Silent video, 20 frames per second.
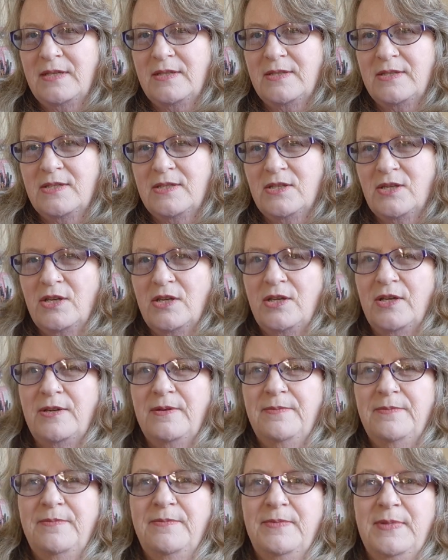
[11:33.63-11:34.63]
So
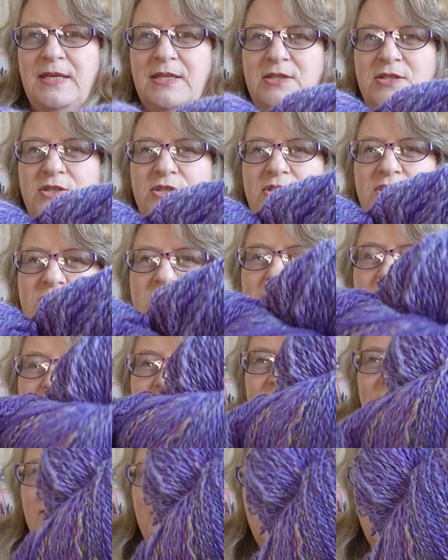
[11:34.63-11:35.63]
that's
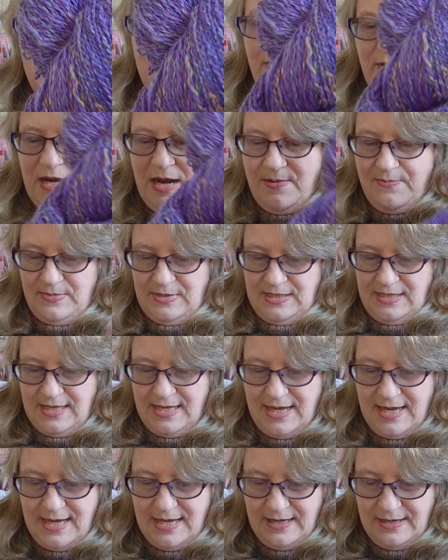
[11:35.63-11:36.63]
250 grams
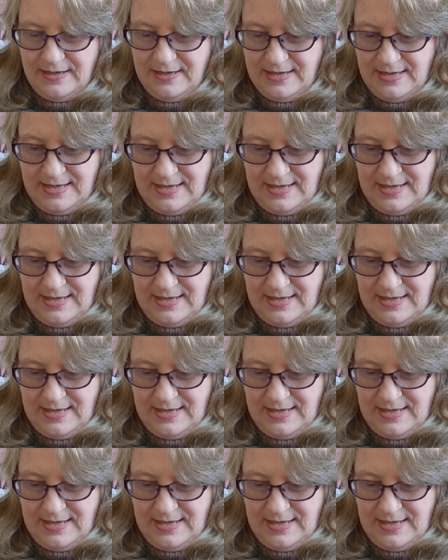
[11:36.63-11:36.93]
there.